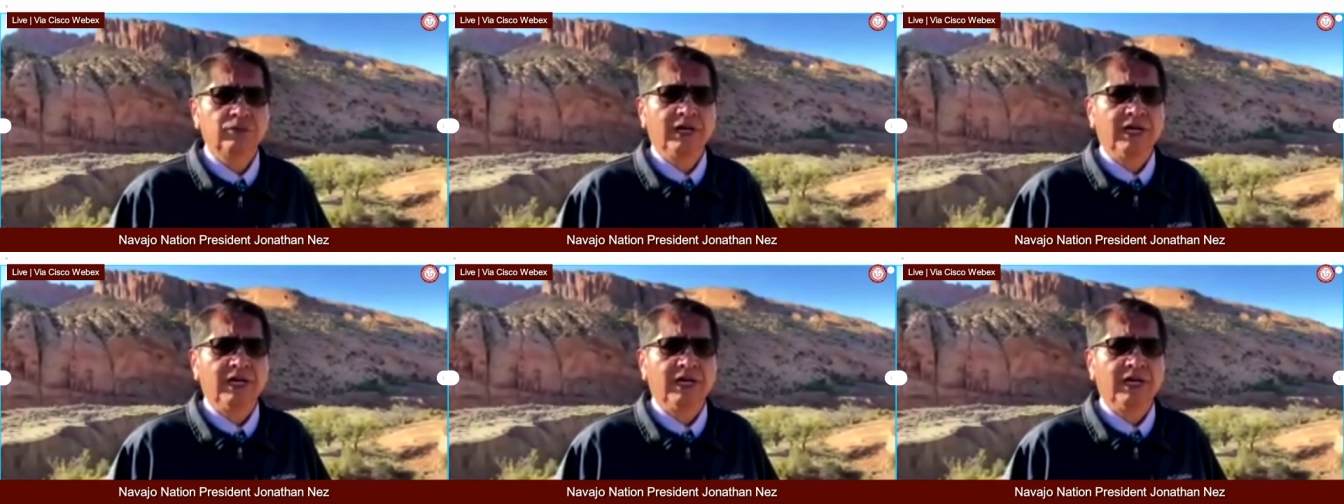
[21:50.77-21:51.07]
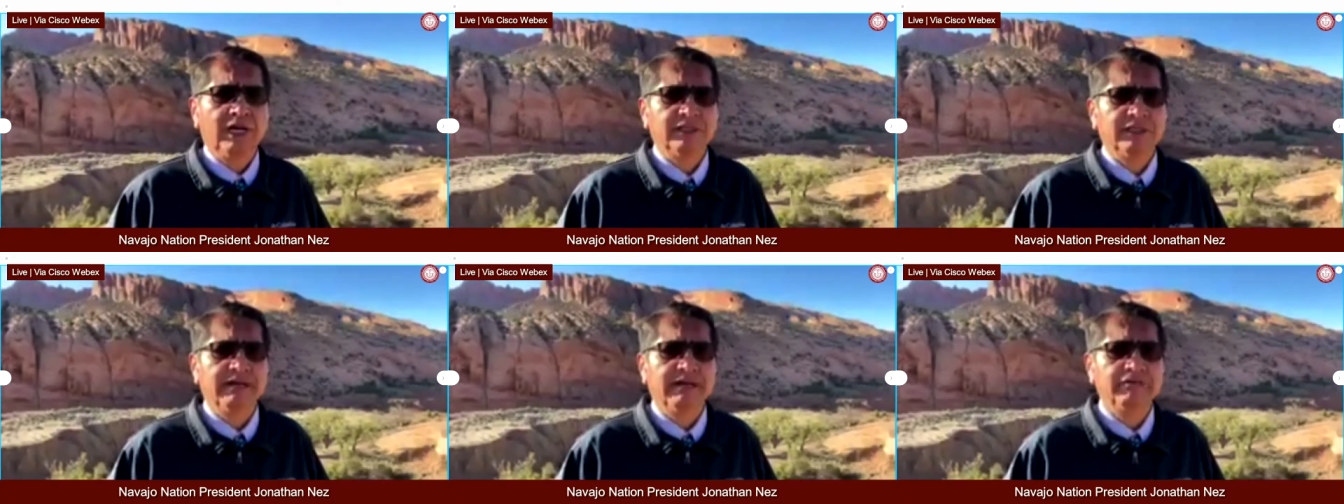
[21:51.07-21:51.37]

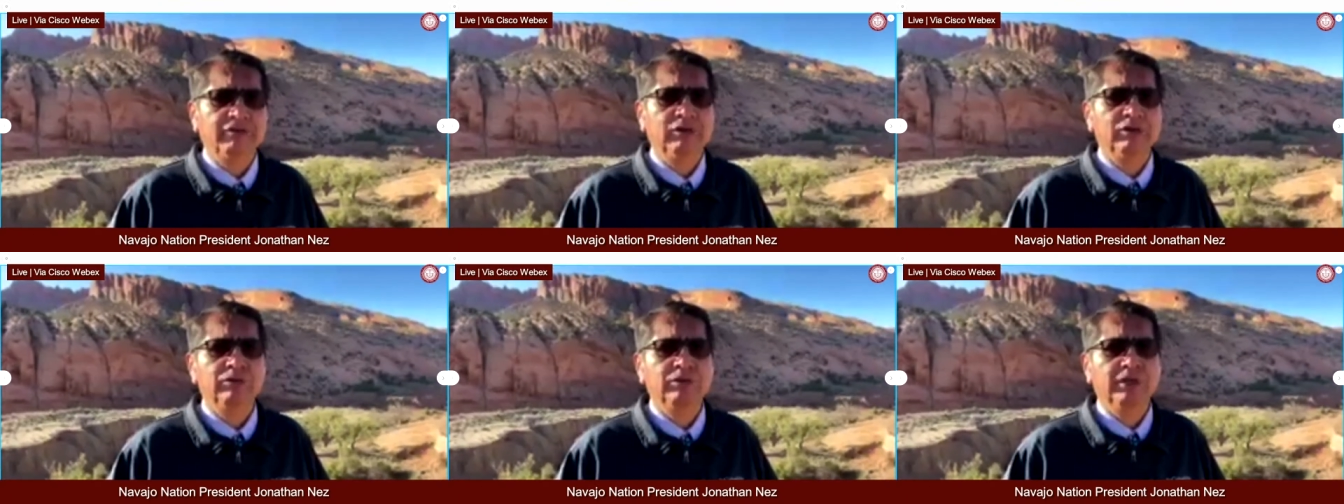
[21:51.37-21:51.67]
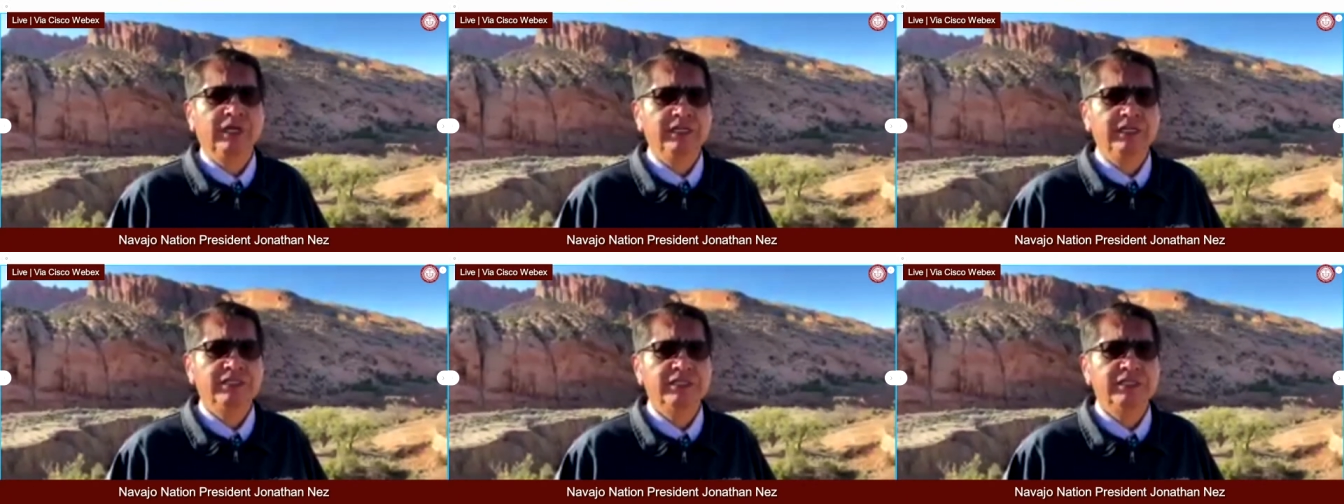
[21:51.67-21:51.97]
throughout the
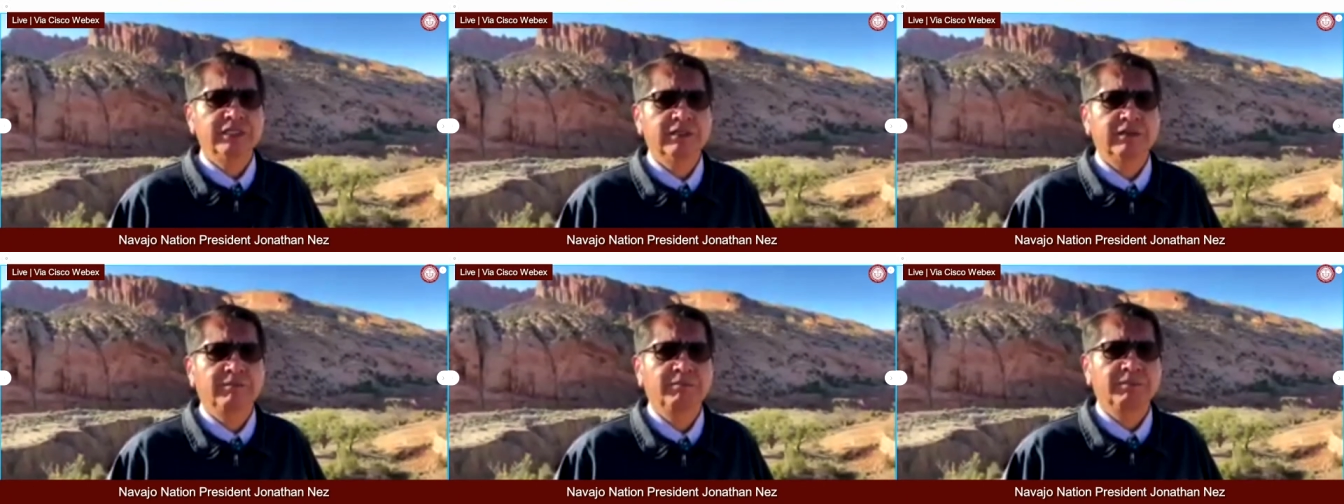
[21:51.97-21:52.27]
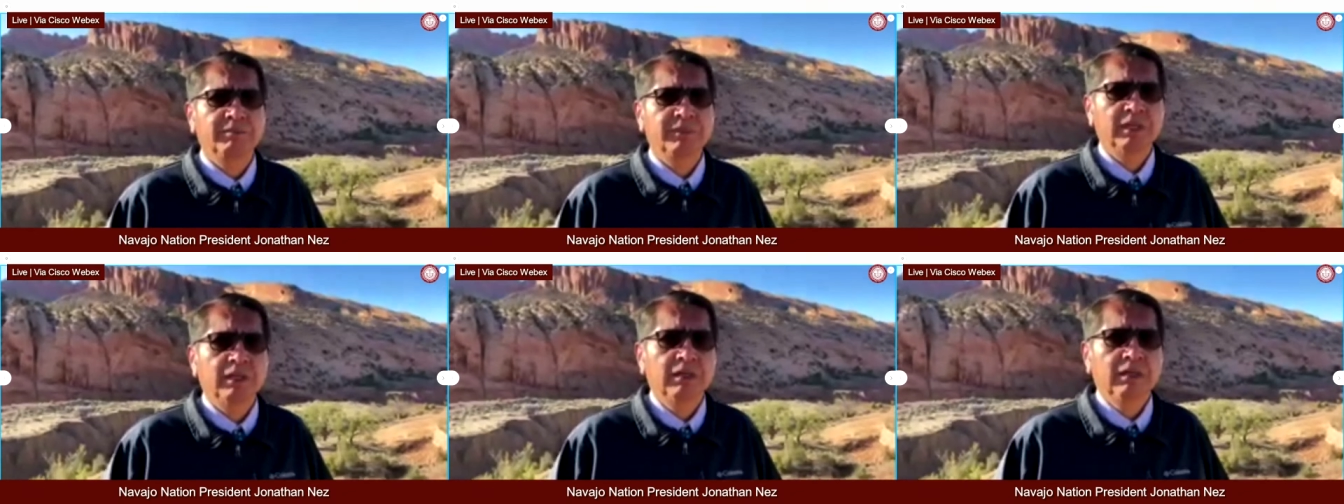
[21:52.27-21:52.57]
Navajo Nation.
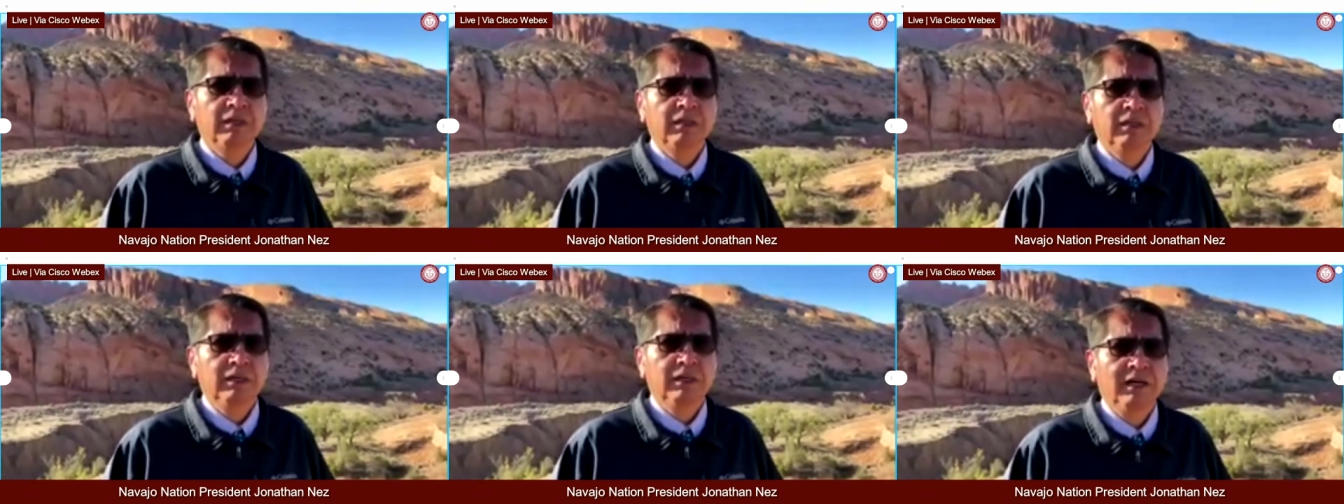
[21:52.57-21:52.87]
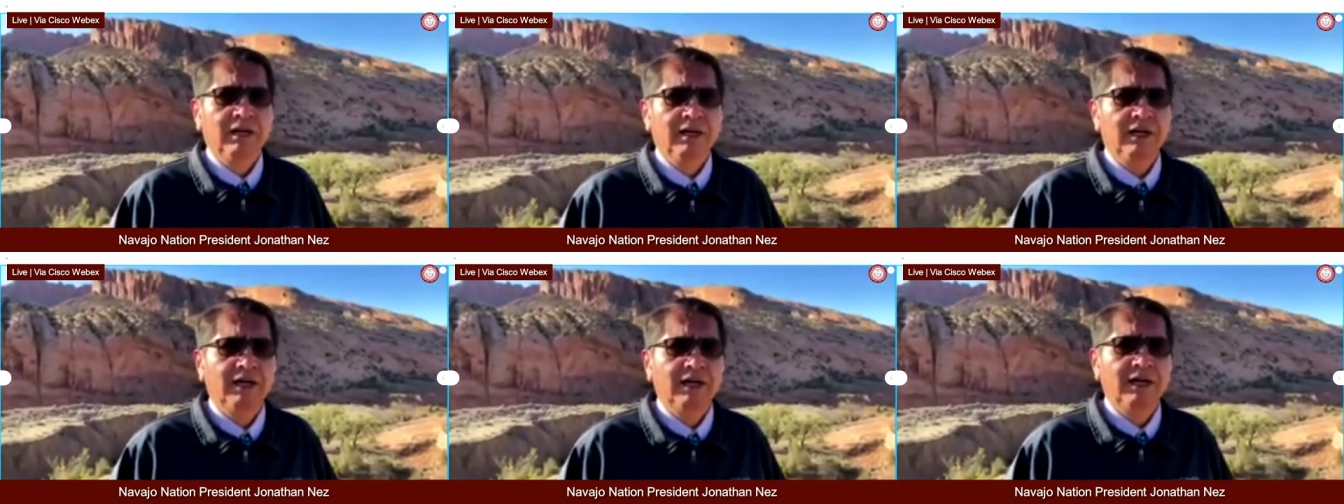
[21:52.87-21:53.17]

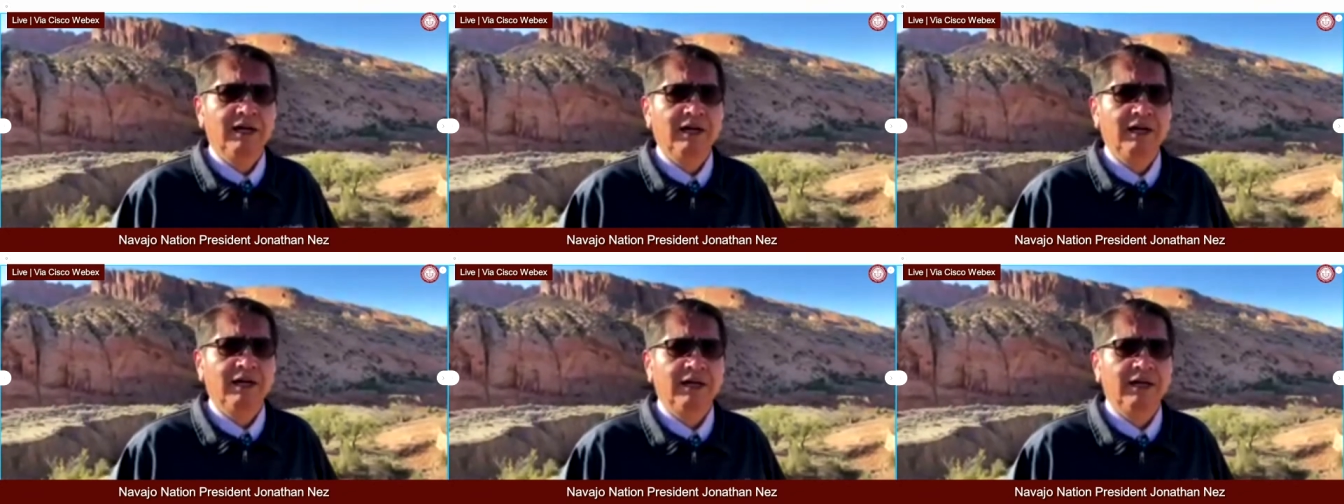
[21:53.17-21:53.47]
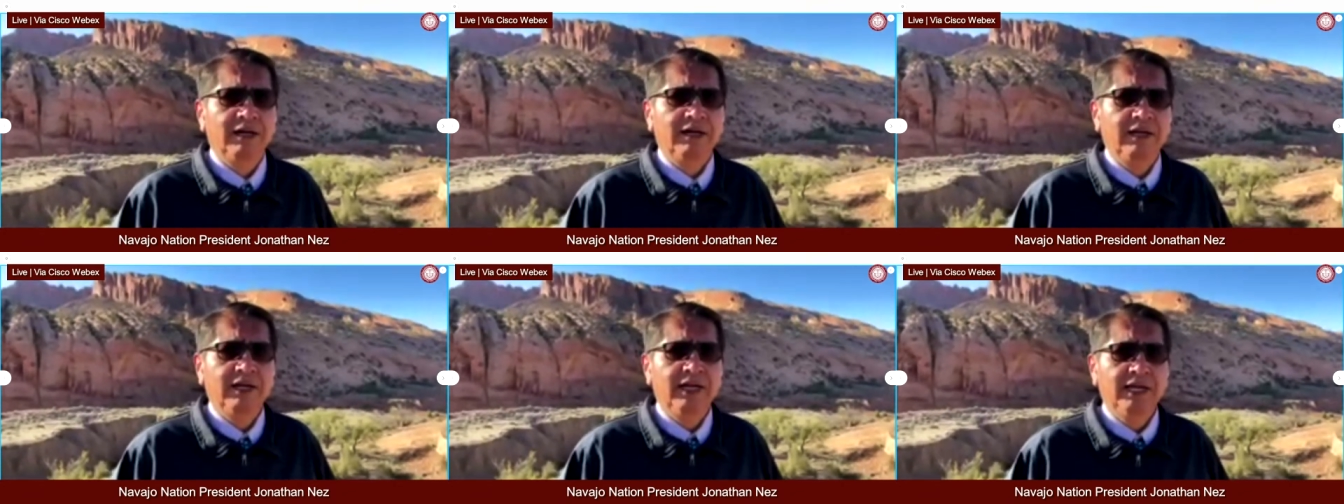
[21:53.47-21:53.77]

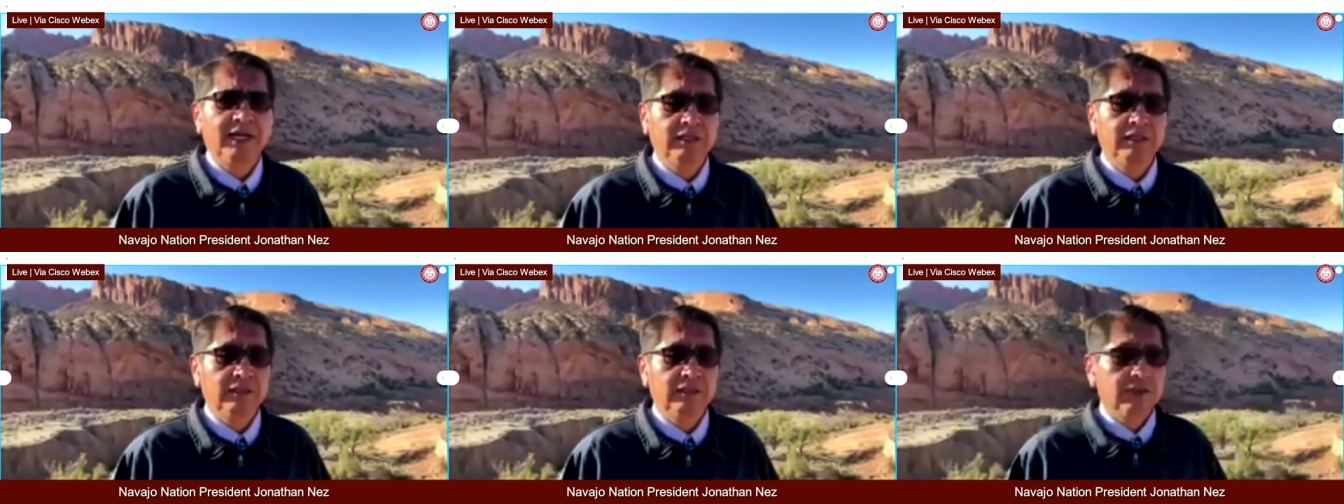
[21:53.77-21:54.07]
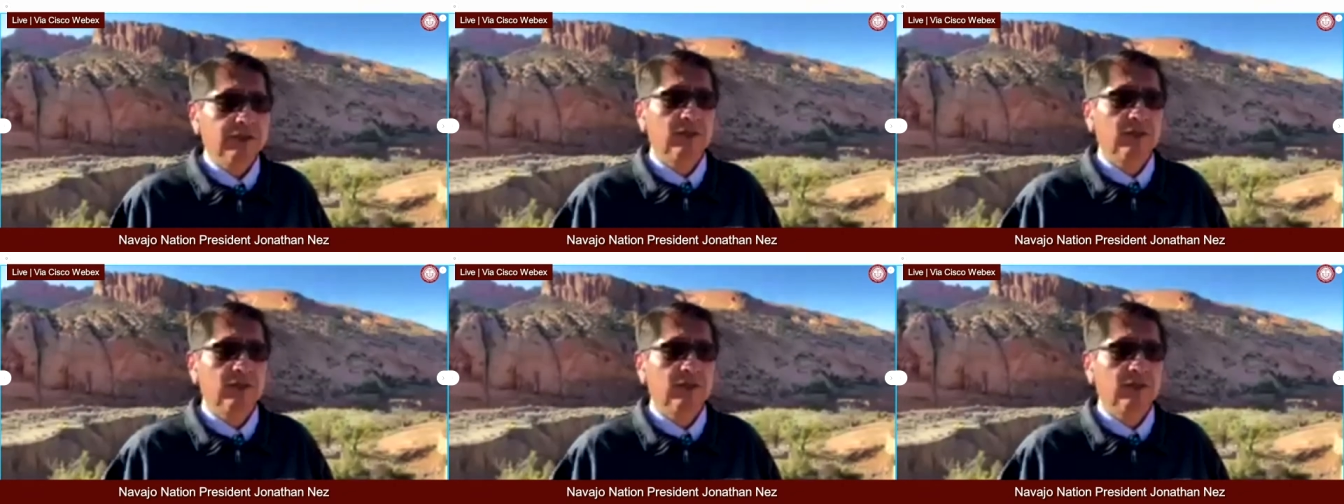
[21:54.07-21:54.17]
And,